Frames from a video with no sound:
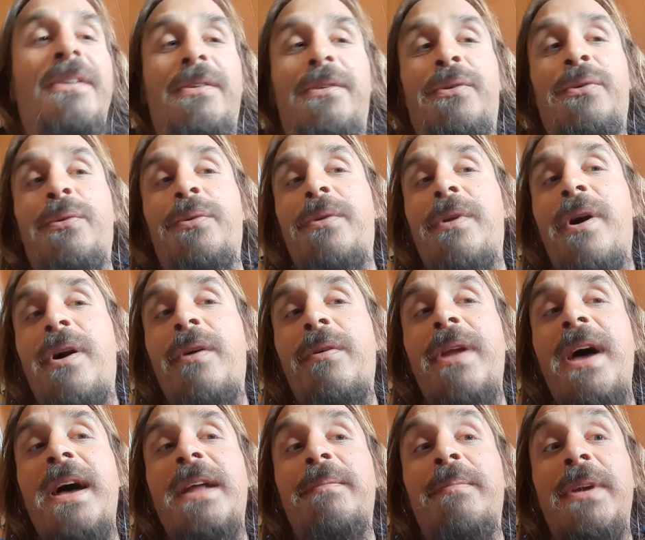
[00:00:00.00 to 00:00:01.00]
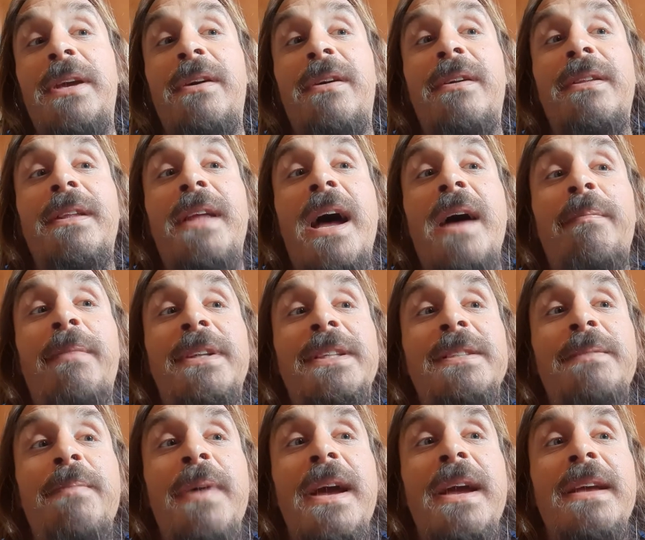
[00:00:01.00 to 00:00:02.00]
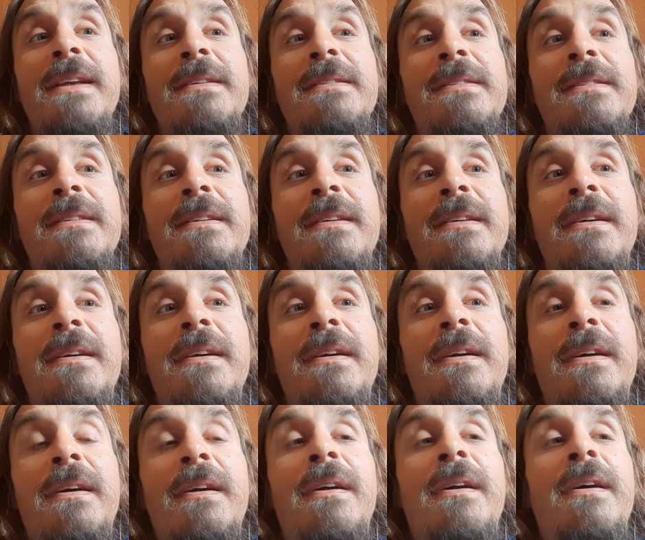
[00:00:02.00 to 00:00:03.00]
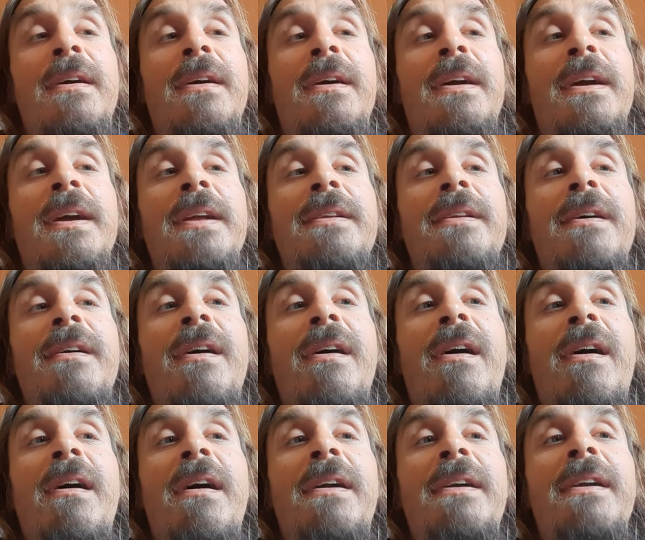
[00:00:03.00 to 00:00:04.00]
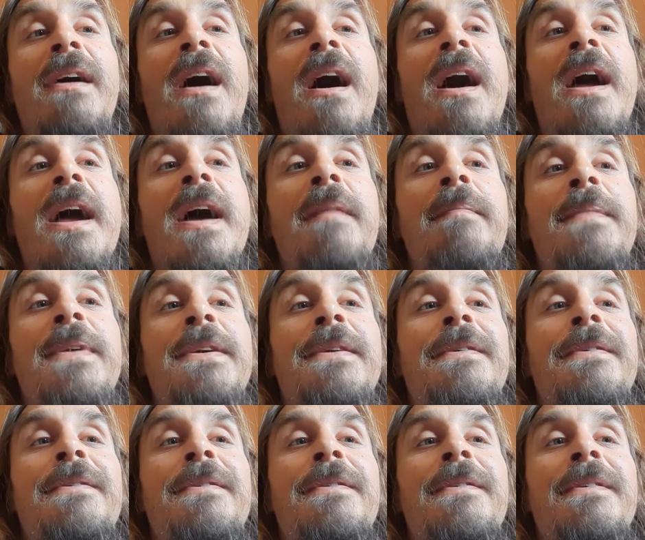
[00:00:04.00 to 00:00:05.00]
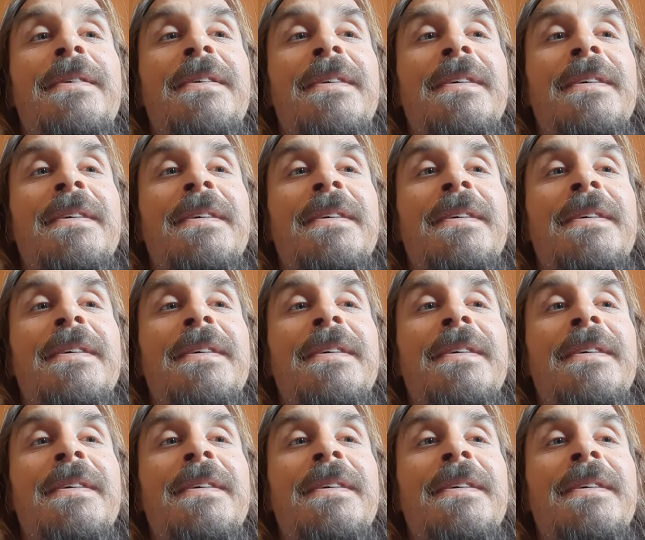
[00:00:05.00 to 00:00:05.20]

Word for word: Do know that beyond time and space, in the heart I am you.